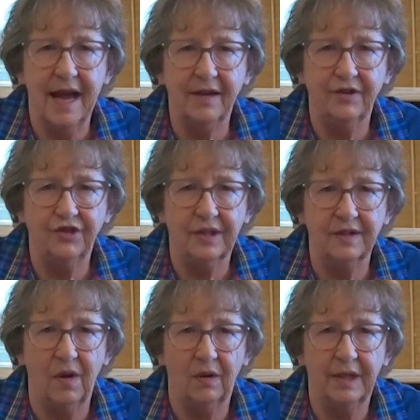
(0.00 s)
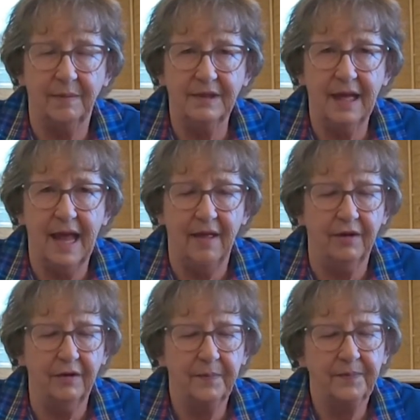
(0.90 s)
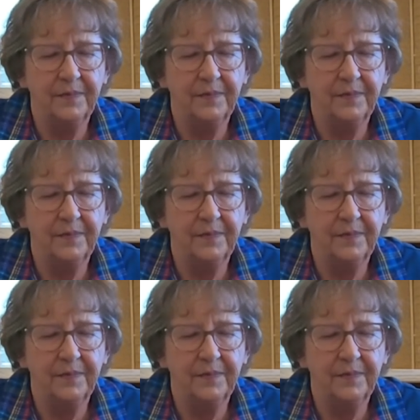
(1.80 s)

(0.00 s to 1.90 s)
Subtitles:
I could just hold them together.